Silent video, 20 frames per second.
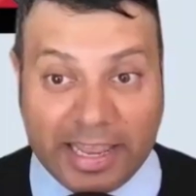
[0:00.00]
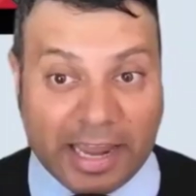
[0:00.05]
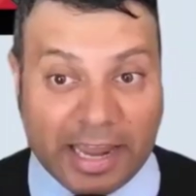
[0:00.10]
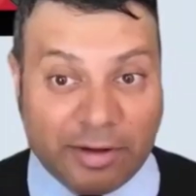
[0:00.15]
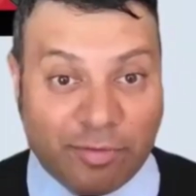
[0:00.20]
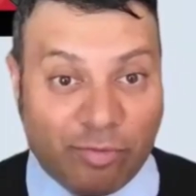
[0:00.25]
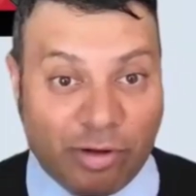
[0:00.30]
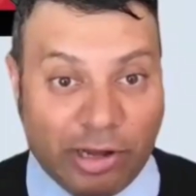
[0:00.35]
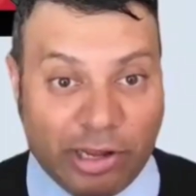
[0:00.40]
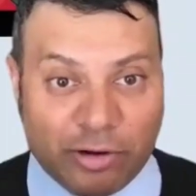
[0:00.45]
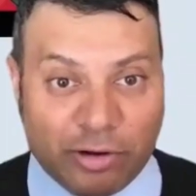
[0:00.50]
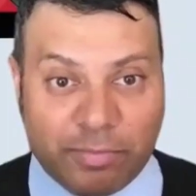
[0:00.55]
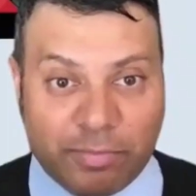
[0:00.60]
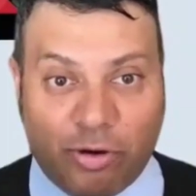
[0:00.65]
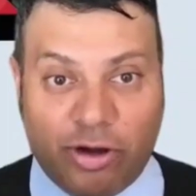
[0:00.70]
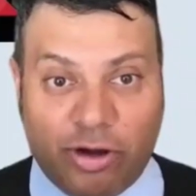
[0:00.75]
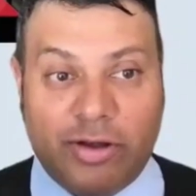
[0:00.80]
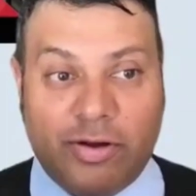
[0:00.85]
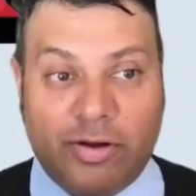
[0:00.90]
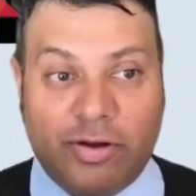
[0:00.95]
again, a really good
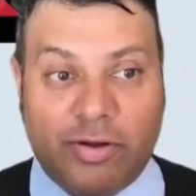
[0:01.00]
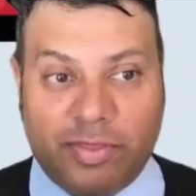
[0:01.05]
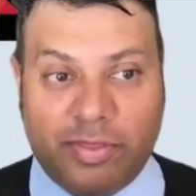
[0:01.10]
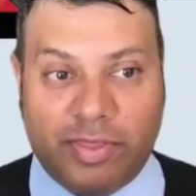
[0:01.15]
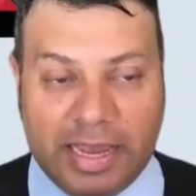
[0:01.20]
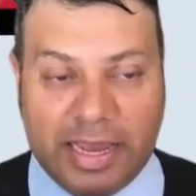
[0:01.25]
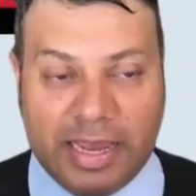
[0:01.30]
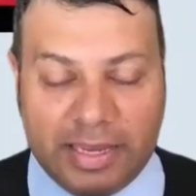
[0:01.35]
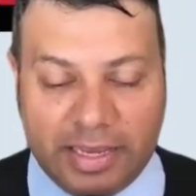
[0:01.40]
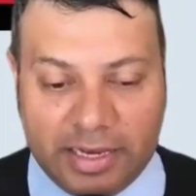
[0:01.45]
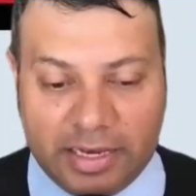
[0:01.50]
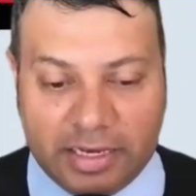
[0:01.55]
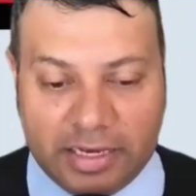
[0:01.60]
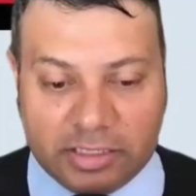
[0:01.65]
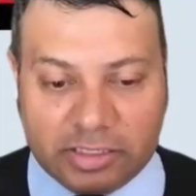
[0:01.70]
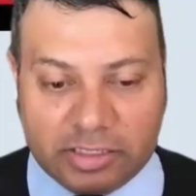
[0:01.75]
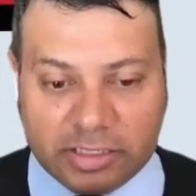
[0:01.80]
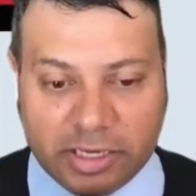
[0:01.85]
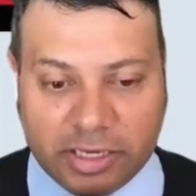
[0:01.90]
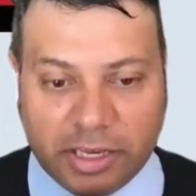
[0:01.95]
point on that
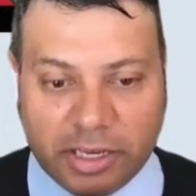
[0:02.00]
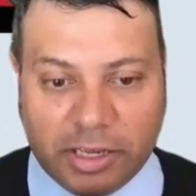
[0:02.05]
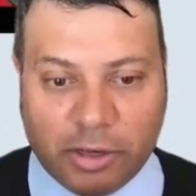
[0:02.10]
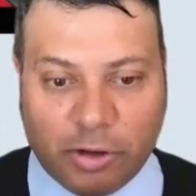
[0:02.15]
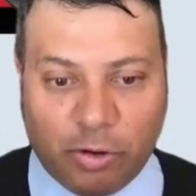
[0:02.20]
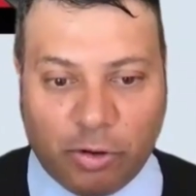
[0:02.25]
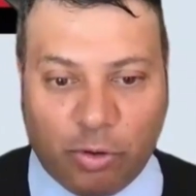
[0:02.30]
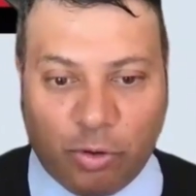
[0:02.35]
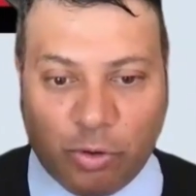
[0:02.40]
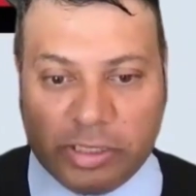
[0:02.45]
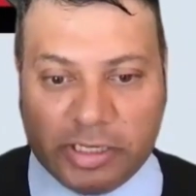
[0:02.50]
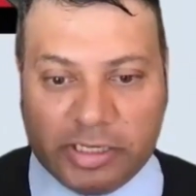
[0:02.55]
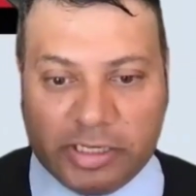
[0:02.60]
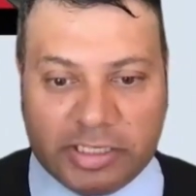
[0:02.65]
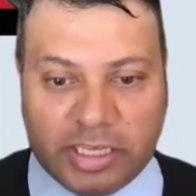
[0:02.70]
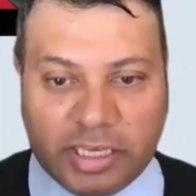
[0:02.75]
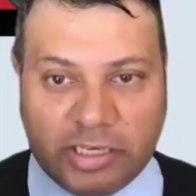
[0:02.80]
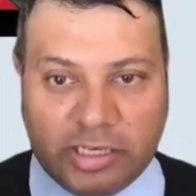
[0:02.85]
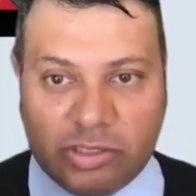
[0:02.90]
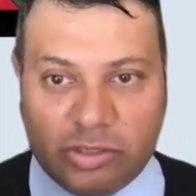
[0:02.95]
is all these
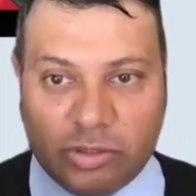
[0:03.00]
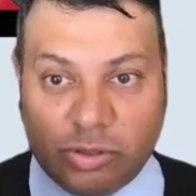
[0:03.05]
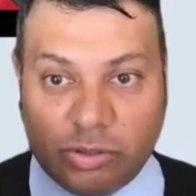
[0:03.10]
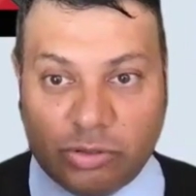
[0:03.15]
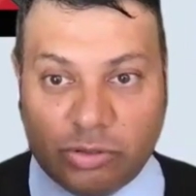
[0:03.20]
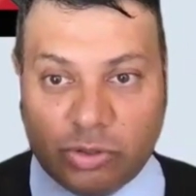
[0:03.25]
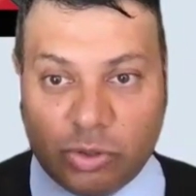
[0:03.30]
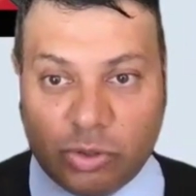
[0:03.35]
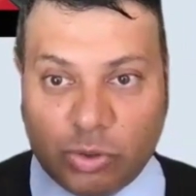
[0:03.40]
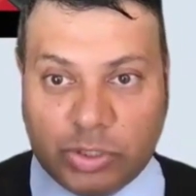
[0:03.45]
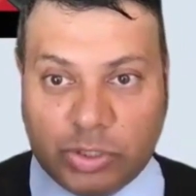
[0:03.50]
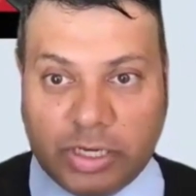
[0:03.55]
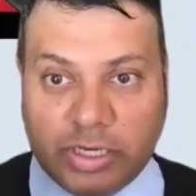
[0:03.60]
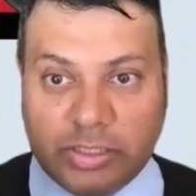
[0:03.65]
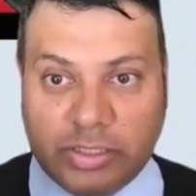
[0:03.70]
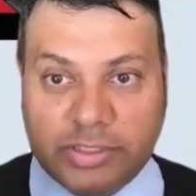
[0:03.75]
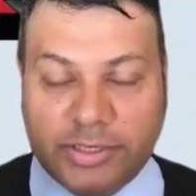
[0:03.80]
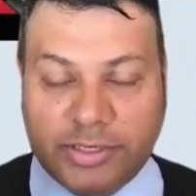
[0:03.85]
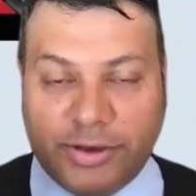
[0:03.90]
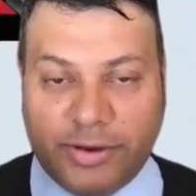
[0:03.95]
things you're
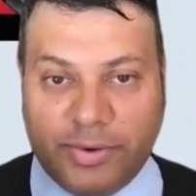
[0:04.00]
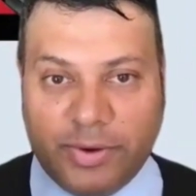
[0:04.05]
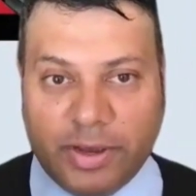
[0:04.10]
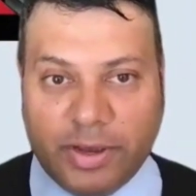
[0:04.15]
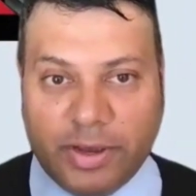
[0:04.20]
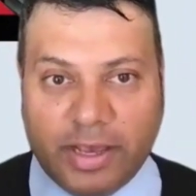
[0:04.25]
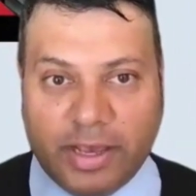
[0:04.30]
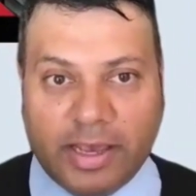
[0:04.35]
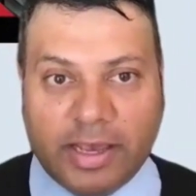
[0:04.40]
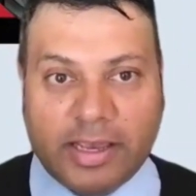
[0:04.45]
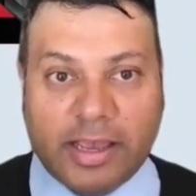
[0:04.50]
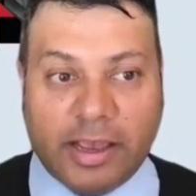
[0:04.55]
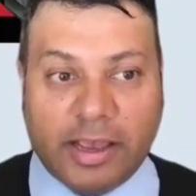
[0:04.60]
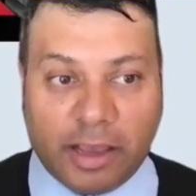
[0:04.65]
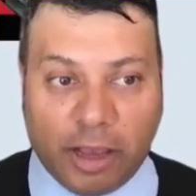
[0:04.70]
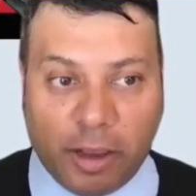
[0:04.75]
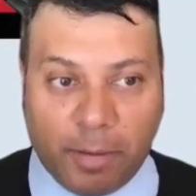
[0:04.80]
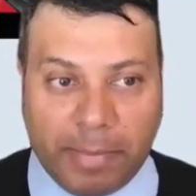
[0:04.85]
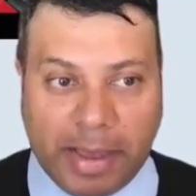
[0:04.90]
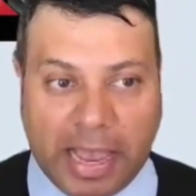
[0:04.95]
talking to can
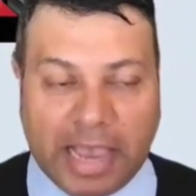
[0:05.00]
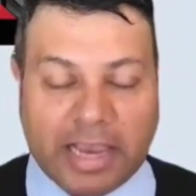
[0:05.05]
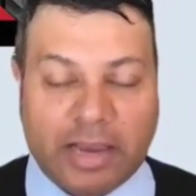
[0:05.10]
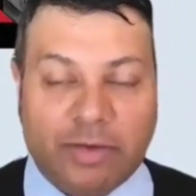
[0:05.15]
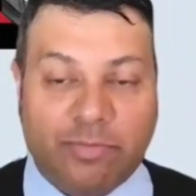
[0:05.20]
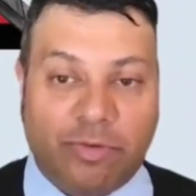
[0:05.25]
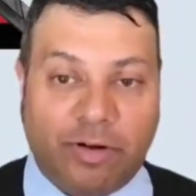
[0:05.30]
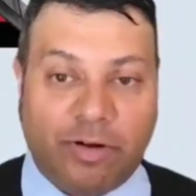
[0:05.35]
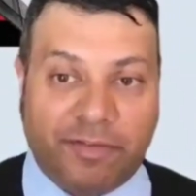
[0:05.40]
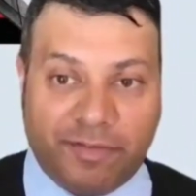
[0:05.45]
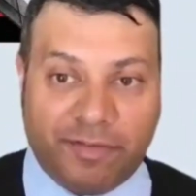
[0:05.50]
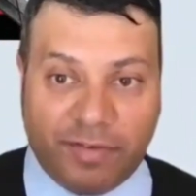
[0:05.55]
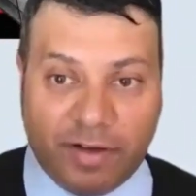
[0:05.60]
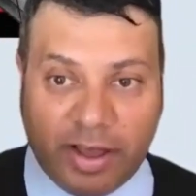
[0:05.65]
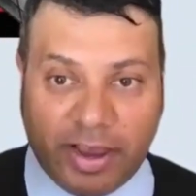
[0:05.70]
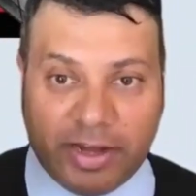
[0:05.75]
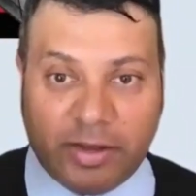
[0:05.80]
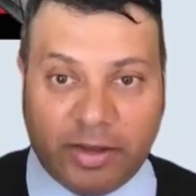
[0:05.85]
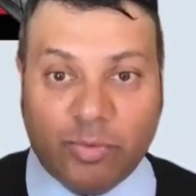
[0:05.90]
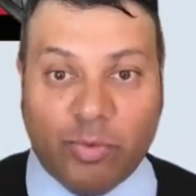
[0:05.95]
go back and
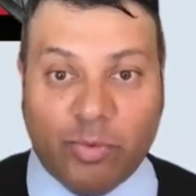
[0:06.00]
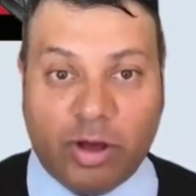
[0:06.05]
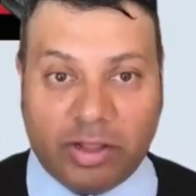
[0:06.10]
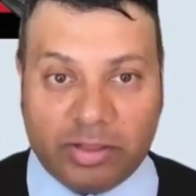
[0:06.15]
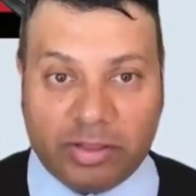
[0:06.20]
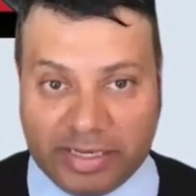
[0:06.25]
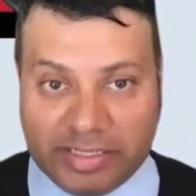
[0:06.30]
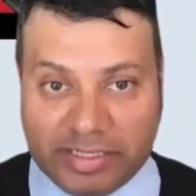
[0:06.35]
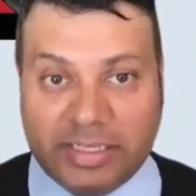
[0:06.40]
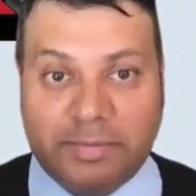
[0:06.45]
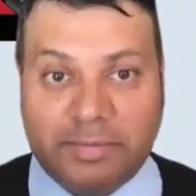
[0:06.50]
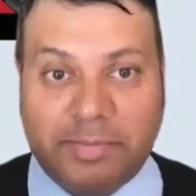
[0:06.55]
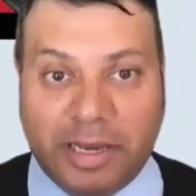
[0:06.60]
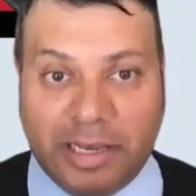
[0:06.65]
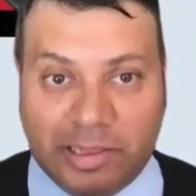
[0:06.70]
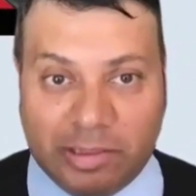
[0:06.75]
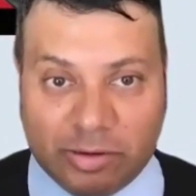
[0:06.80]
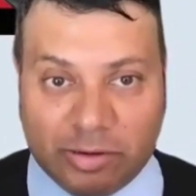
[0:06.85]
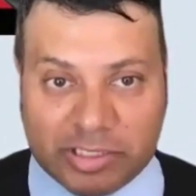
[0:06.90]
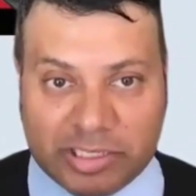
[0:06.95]
refine what an
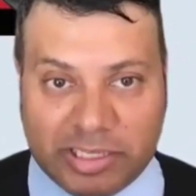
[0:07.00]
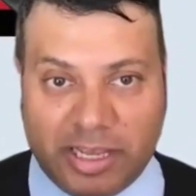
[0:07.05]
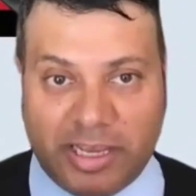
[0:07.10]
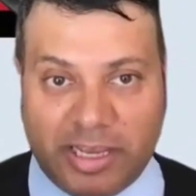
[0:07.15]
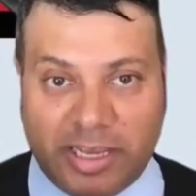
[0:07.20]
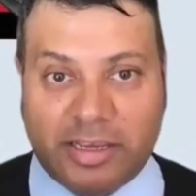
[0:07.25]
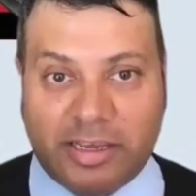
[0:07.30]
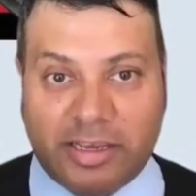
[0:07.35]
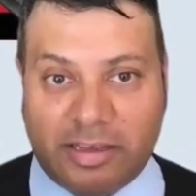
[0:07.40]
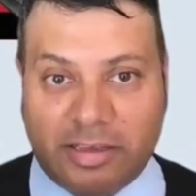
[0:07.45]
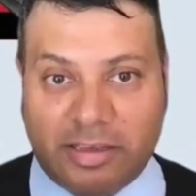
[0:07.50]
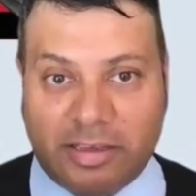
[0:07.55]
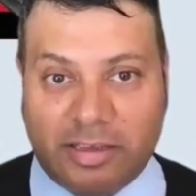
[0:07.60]
ICP looks like.